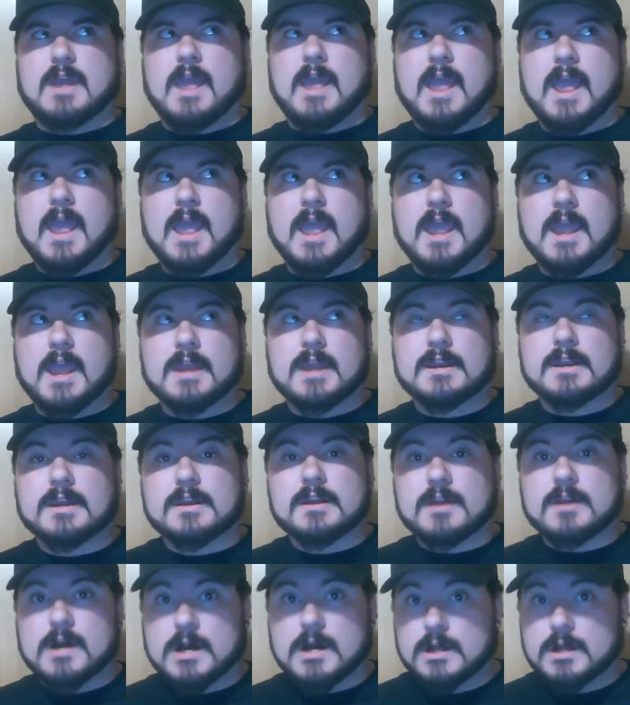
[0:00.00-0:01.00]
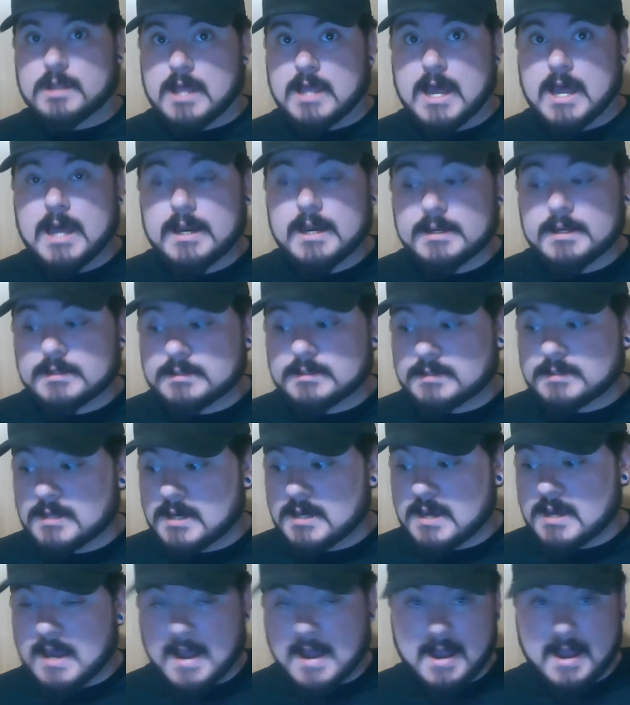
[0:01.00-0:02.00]
And in all
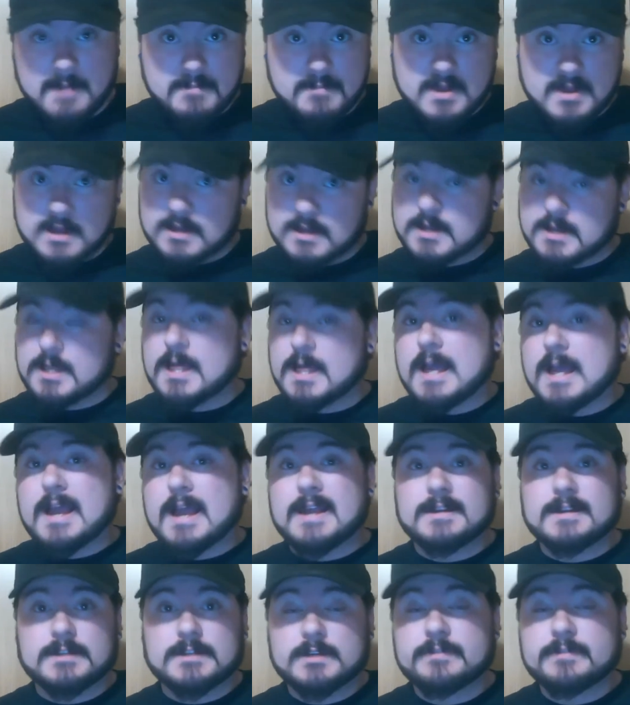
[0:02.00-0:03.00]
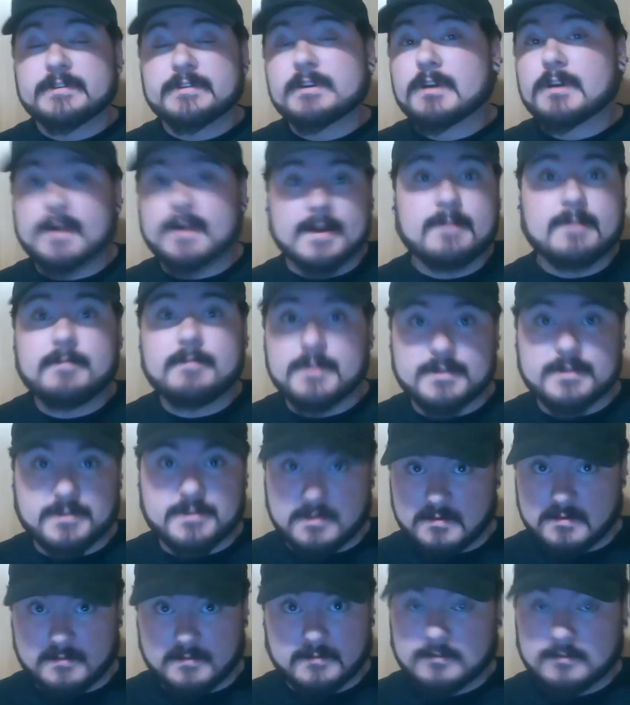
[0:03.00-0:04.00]
honesty, I'm inclined to agree
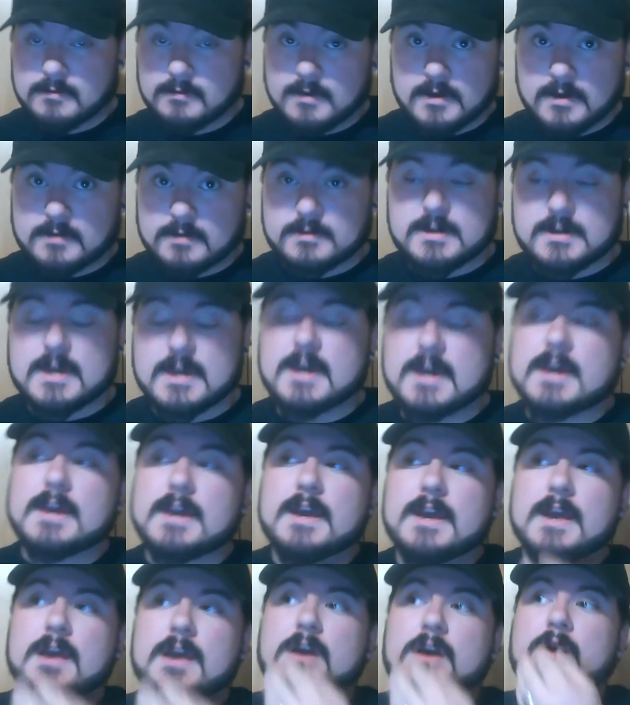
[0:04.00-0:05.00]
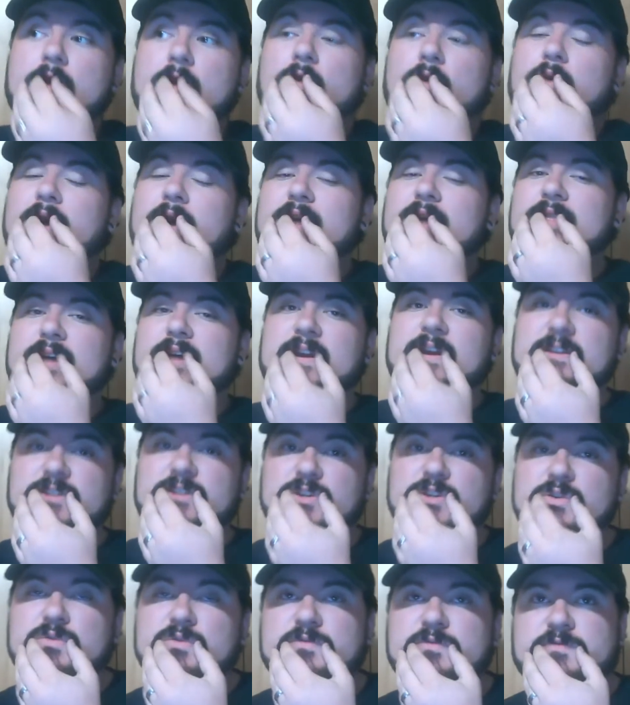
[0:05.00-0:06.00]
with you. Okay? While I
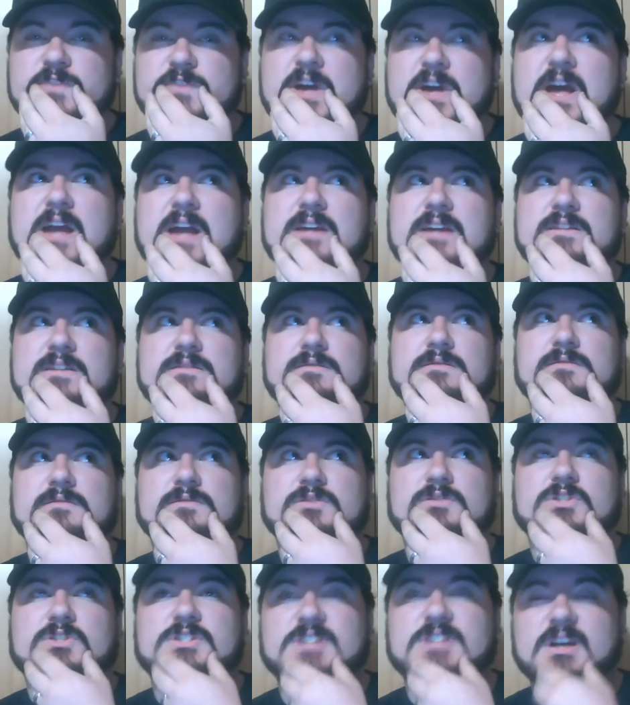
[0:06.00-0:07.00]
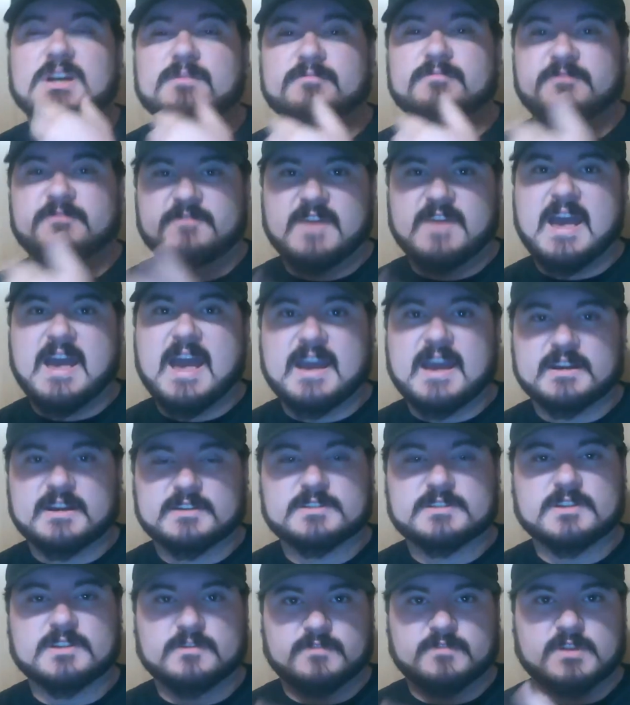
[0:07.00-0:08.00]
do find some
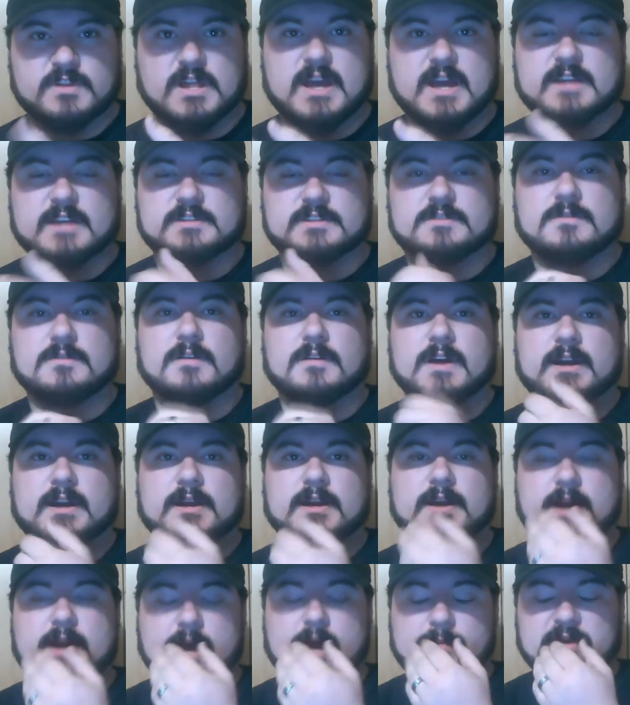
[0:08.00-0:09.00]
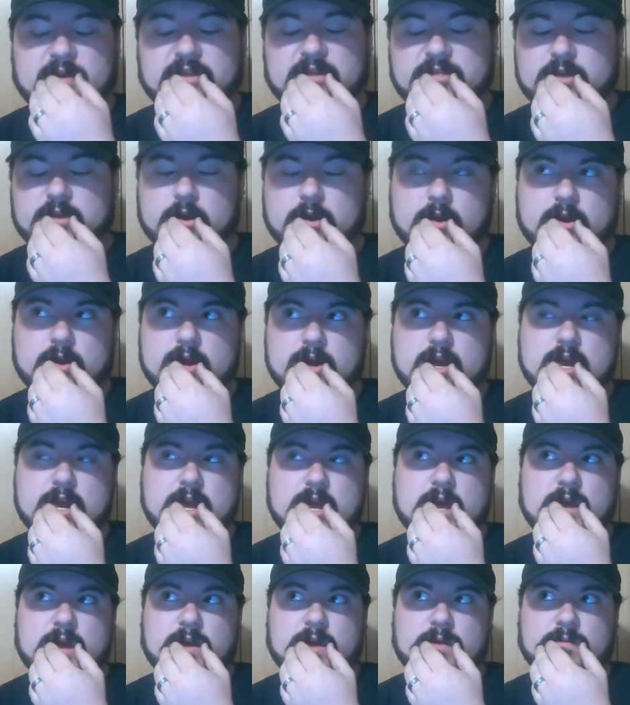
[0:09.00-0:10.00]
facts of classical economic
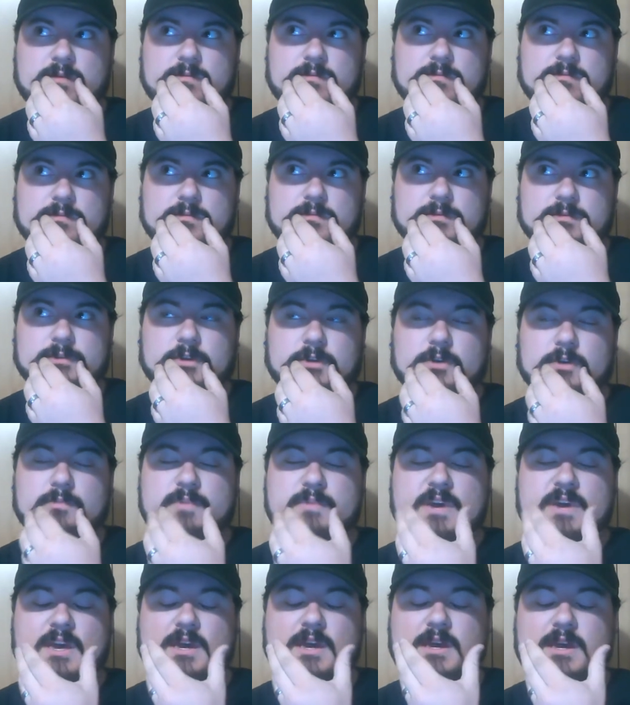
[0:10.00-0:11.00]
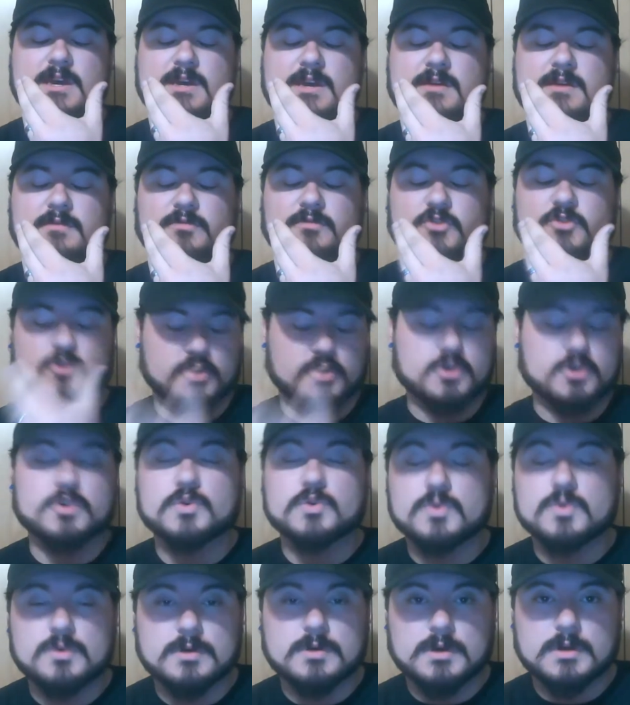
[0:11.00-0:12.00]
theory to be
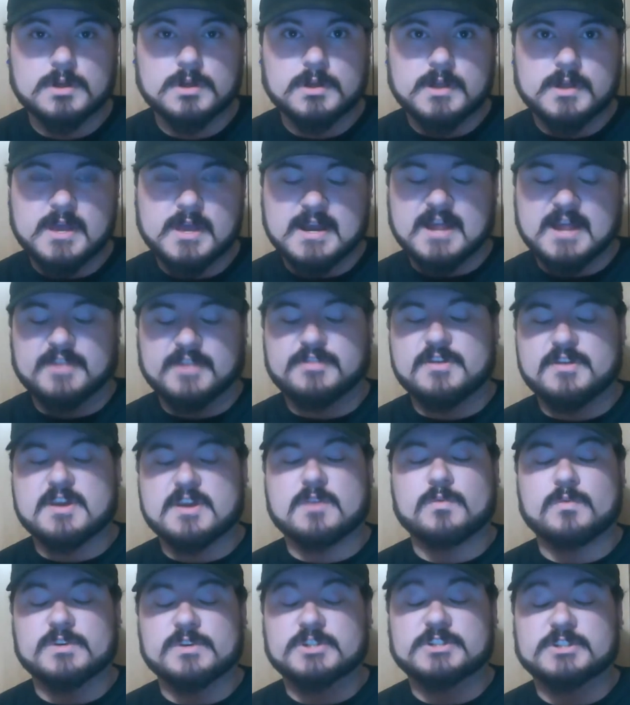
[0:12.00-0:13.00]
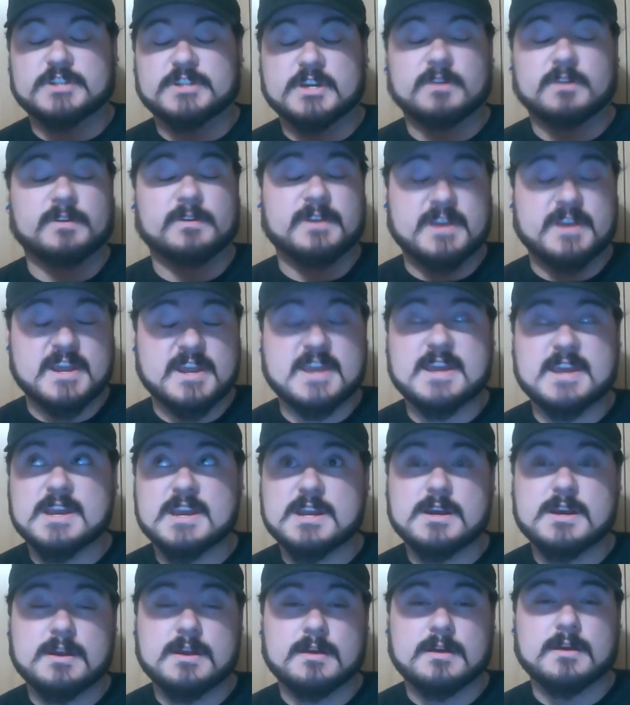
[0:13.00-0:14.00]
true, and I think we still
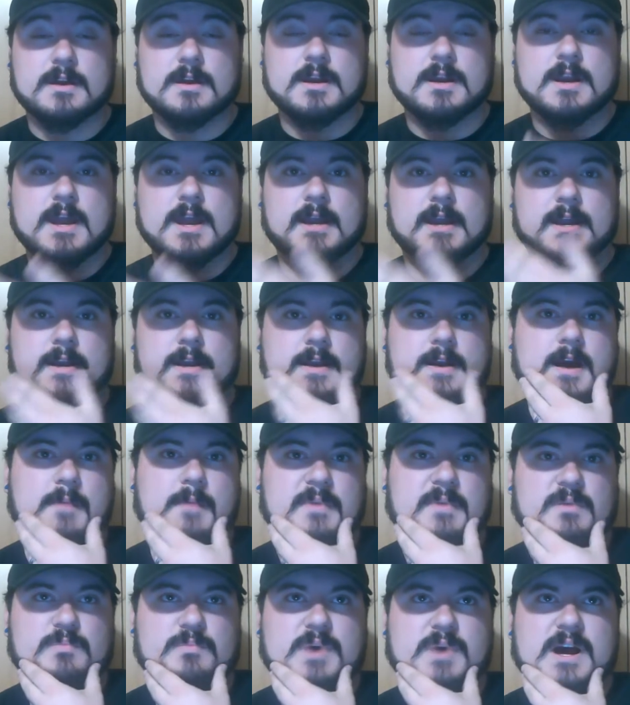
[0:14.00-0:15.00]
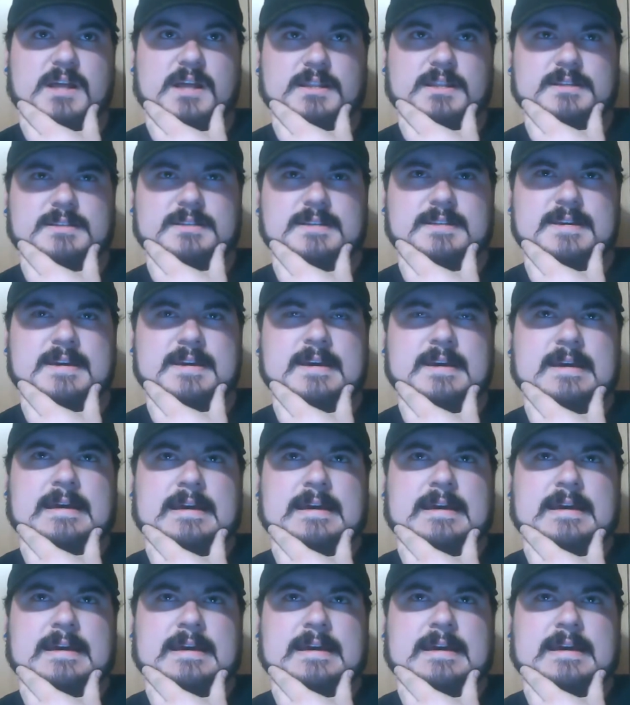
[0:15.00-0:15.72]
need in an economic policy,